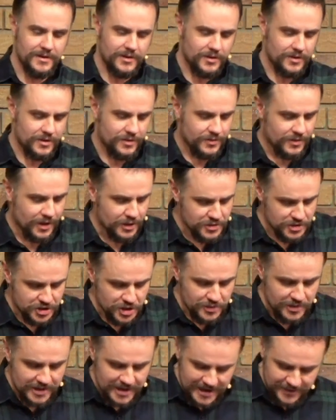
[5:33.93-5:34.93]
Those who
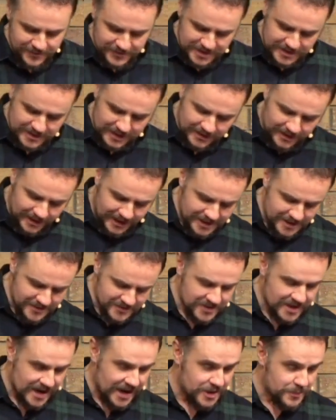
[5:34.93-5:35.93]
lived in the line of
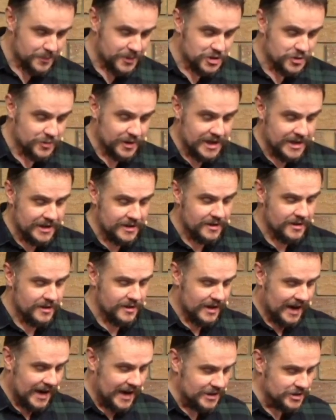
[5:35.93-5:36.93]
Seth between
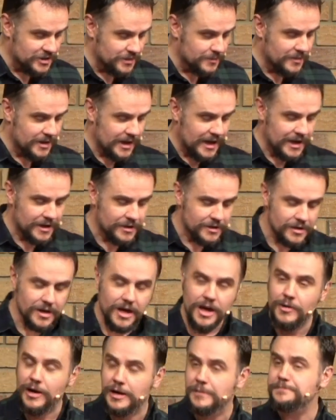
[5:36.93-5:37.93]
Adam and
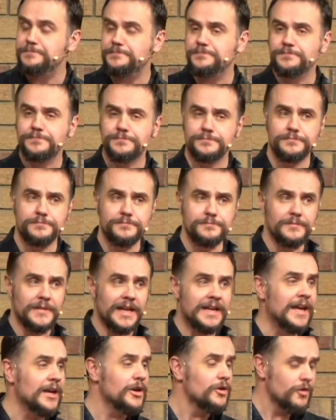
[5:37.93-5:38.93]
Noah.
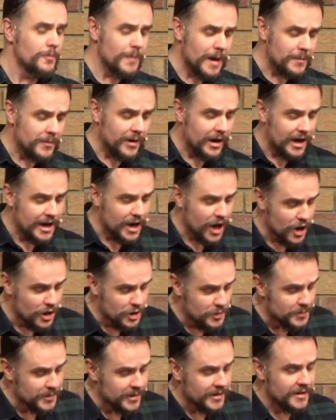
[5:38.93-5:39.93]
Now you remember, I hope,
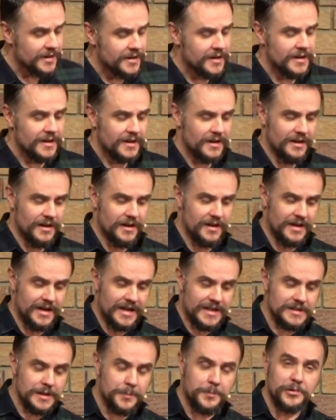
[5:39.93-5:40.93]
in
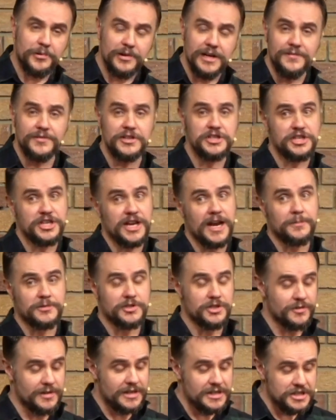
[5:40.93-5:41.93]
the previous chapter, so
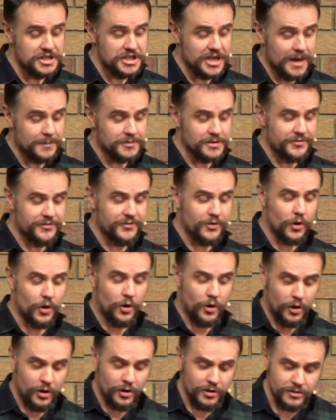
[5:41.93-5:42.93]
in chapter
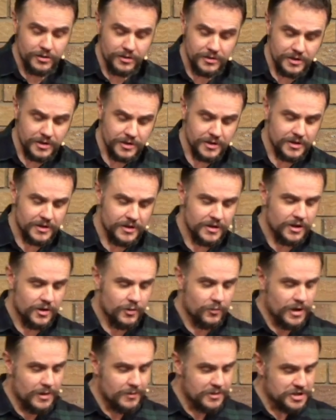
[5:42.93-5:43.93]
4,
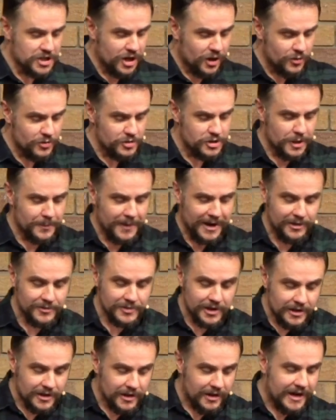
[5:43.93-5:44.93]
we were told about the
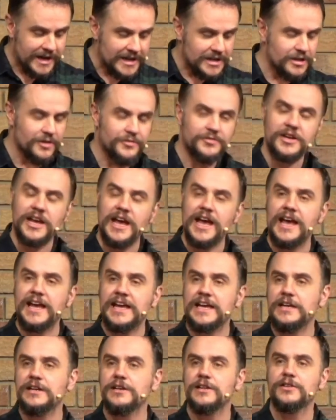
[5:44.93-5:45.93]
line of
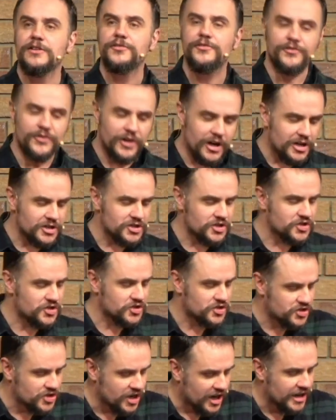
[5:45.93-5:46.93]
Cain, the first
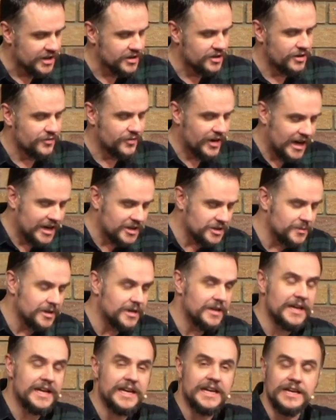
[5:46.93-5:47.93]
son of Adam and
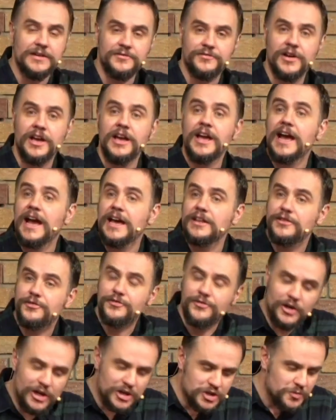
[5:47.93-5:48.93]
Eve, and the
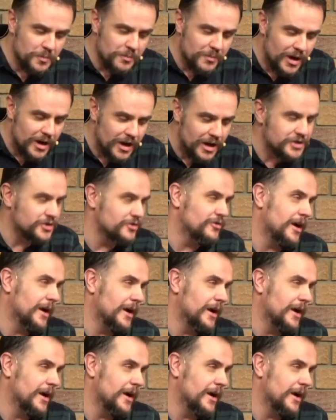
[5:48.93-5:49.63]
first murderer.